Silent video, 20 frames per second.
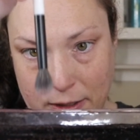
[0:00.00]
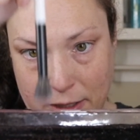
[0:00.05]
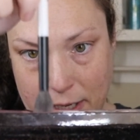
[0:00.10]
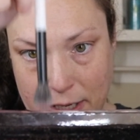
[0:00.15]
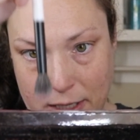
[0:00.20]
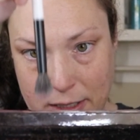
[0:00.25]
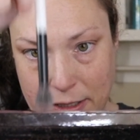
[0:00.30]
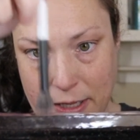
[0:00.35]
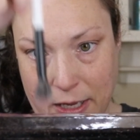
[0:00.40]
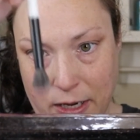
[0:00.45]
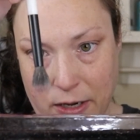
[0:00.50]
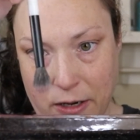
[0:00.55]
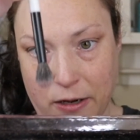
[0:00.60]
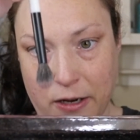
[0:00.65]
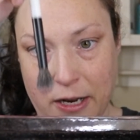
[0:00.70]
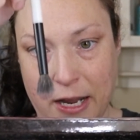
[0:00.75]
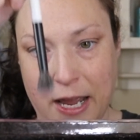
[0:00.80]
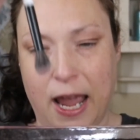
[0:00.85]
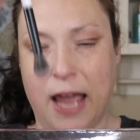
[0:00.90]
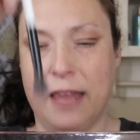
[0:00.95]
in
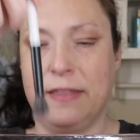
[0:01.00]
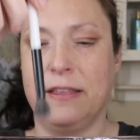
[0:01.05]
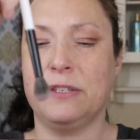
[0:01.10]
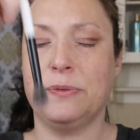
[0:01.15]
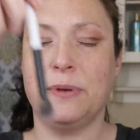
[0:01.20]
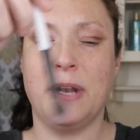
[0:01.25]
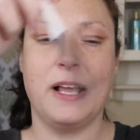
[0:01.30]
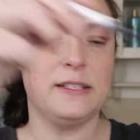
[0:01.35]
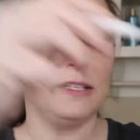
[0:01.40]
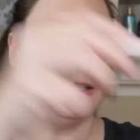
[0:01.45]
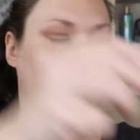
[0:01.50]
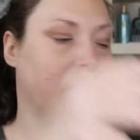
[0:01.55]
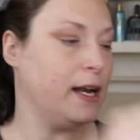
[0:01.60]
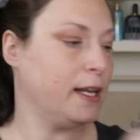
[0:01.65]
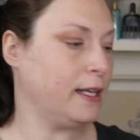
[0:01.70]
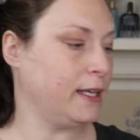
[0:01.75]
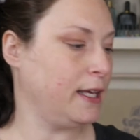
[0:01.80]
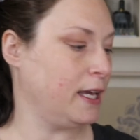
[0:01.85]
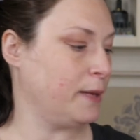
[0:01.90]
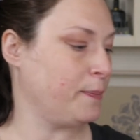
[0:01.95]
there. And this one has a lot
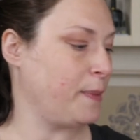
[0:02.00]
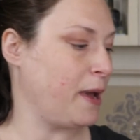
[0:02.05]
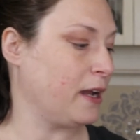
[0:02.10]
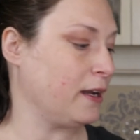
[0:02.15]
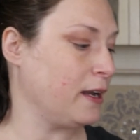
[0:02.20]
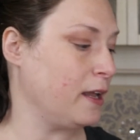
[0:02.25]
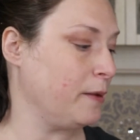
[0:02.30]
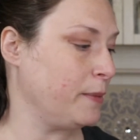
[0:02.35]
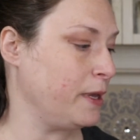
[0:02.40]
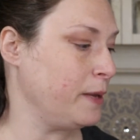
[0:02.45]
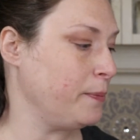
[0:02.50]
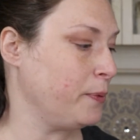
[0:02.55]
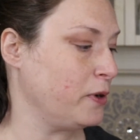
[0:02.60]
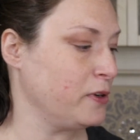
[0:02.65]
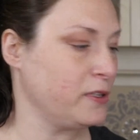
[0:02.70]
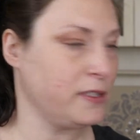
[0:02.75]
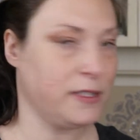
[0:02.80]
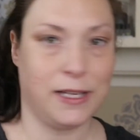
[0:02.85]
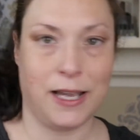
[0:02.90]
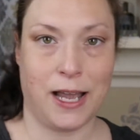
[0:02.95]
of kickback. Now me
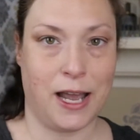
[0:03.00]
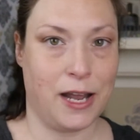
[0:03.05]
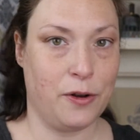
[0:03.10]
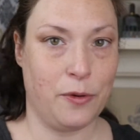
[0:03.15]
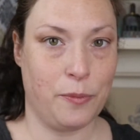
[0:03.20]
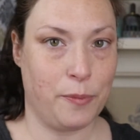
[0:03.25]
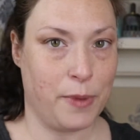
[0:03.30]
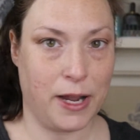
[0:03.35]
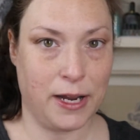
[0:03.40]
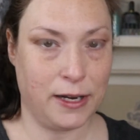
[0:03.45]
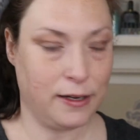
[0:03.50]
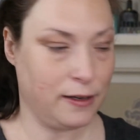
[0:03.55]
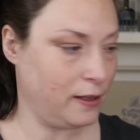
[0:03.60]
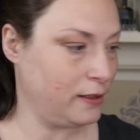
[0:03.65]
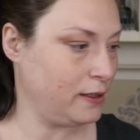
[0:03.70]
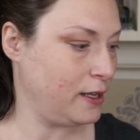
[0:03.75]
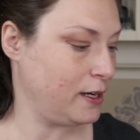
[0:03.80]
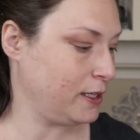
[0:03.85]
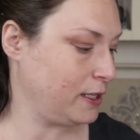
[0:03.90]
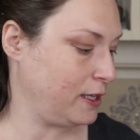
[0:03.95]
personally, I don't mind a
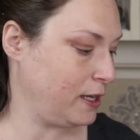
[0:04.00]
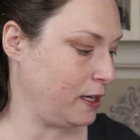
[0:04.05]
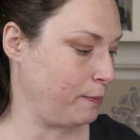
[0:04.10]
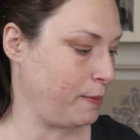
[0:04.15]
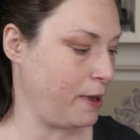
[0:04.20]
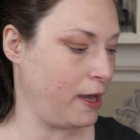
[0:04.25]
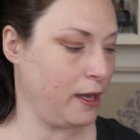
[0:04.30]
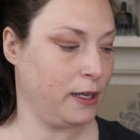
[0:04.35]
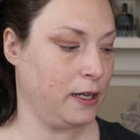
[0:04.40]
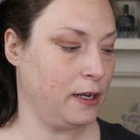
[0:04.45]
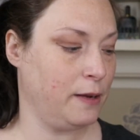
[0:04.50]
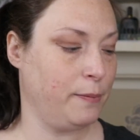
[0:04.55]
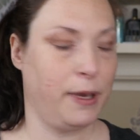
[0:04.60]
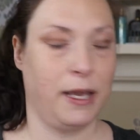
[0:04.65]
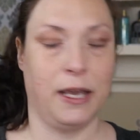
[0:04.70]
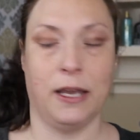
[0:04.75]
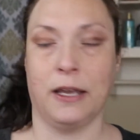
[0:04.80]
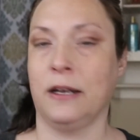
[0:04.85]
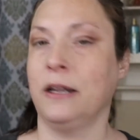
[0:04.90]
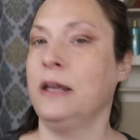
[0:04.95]
lot of kickback in a
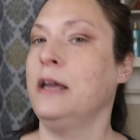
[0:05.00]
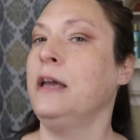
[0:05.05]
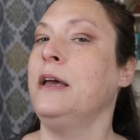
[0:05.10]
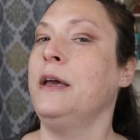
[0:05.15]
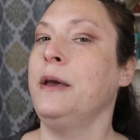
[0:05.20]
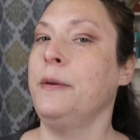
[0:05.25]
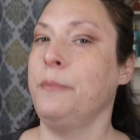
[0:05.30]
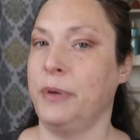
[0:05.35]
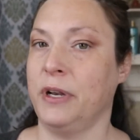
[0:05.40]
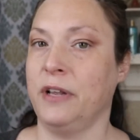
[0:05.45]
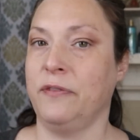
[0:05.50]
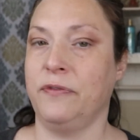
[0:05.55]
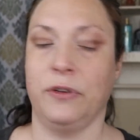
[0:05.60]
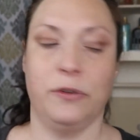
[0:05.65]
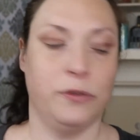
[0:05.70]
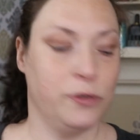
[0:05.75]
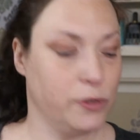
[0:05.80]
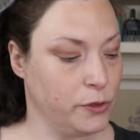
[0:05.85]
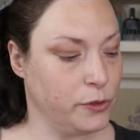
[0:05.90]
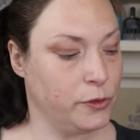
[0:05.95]
pan, but if
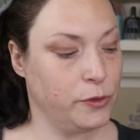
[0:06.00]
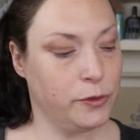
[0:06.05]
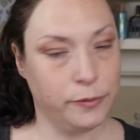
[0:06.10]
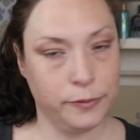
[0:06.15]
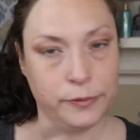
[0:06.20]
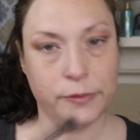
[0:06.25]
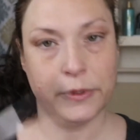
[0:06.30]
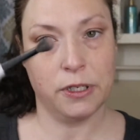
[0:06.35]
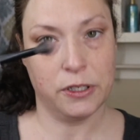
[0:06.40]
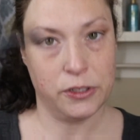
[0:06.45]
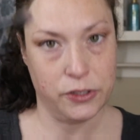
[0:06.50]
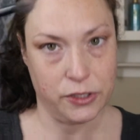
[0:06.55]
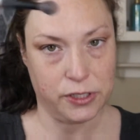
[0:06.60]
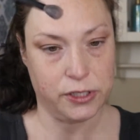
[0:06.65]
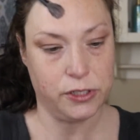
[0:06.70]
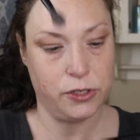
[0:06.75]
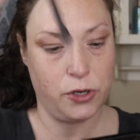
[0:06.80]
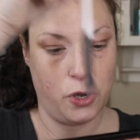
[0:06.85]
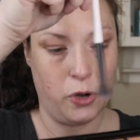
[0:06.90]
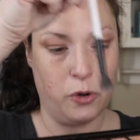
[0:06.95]
you do,
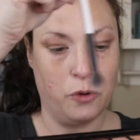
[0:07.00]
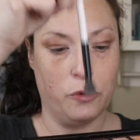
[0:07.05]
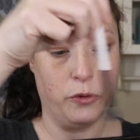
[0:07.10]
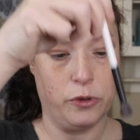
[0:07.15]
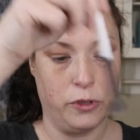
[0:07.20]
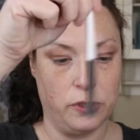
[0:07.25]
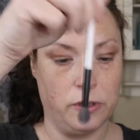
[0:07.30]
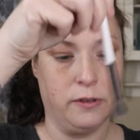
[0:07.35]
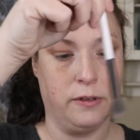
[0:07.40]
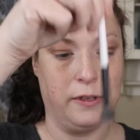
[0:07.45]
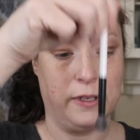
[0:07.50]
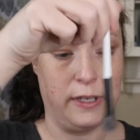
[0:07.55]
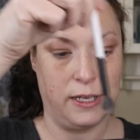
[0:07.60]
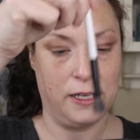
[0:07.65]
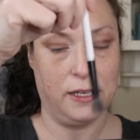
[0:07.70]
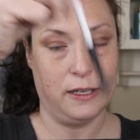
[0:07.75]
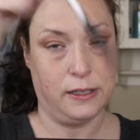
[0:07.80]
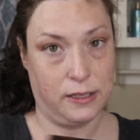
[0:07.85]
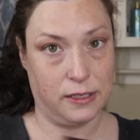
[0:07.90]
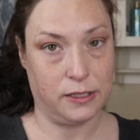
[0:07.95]
just know
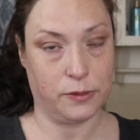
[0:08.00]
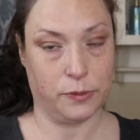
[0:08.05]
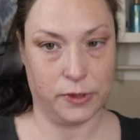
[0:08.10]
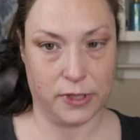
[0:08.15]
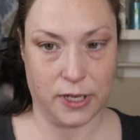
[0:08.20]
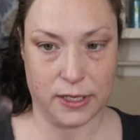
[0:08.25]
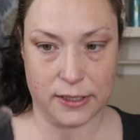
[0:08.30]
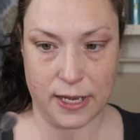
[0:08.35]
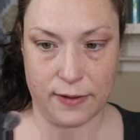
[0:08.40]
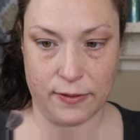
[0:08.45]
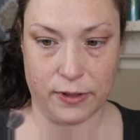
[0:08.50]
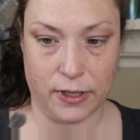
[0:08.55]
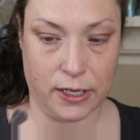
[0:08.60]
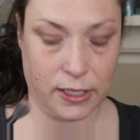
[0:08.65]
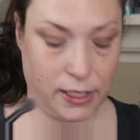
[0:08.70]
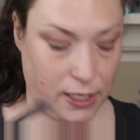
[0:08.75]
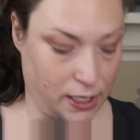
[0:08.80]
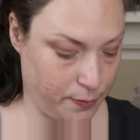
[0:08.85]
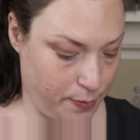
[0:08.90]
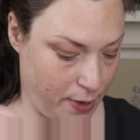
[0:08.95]
this one does have a lot
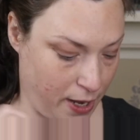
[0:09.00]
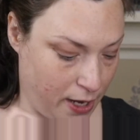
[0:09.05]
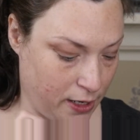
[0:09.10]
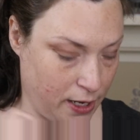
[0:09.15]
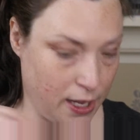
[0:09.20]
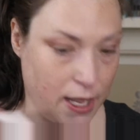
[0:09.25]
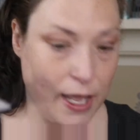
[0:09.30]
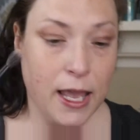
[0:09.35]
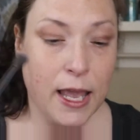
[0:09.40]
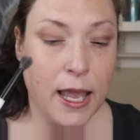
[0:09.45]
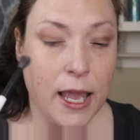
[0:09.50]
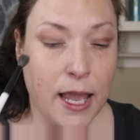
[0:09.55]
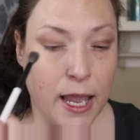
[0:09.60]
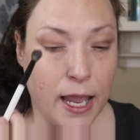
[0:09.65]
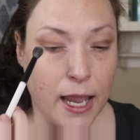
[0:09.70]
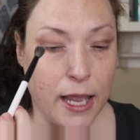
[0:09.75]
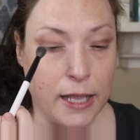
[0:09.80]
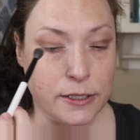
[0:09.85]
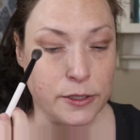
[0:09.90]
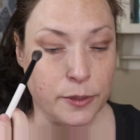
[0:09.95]
of kickback.
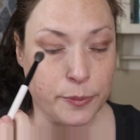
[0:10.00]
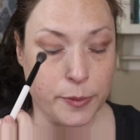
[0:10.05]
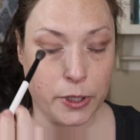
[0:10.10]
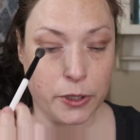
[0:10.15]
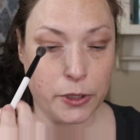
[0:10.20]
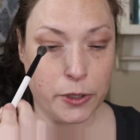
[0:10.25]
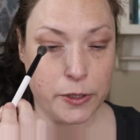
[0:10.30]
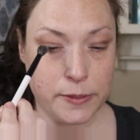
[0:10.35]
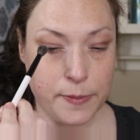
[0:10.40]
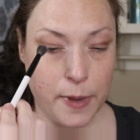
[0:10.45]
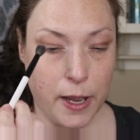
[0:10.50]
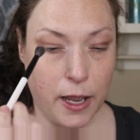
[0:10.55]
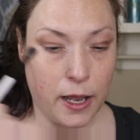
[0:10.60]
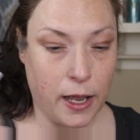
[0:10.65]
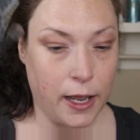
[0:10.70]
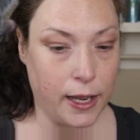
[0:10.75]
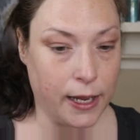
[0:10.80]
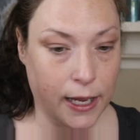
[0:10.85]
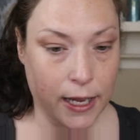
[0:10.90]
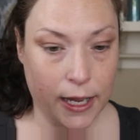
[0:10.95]
And so I'm going to close my
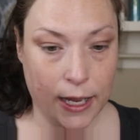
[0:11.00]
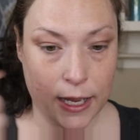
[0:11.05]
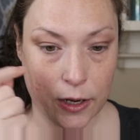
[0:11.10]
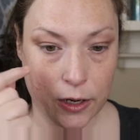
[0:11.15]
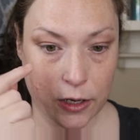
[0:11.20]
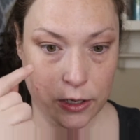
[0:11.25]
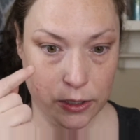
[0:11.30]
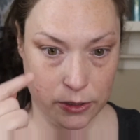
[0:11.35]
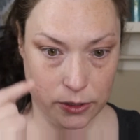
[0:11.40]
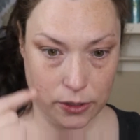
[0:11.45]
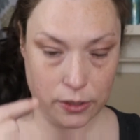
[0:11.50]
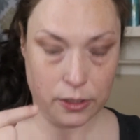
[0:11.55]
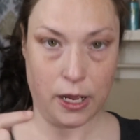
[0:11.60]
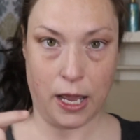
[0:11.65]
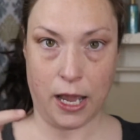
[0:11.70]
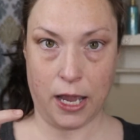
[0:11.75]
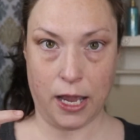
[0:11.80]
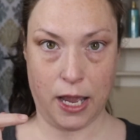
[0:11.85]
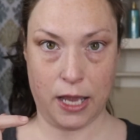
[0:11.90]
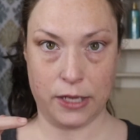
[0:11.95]
eye, and
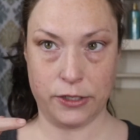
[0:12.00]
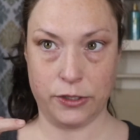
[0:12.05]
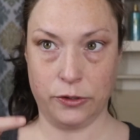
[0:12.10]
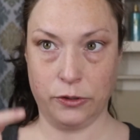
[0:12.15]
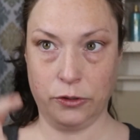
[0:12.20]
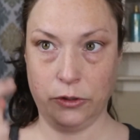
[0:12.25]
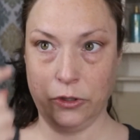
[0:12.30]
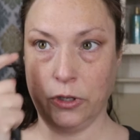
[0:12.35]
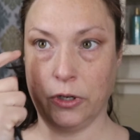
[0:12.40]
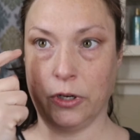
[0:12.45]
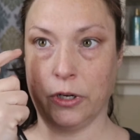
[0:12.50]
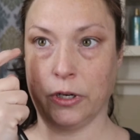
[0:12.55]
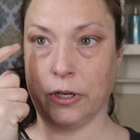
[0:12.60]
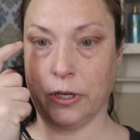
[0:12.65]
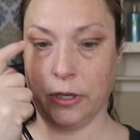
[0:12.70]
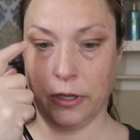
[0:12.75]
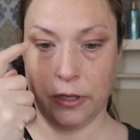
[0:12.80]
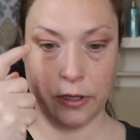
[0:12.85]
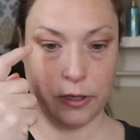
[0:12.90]
as you look,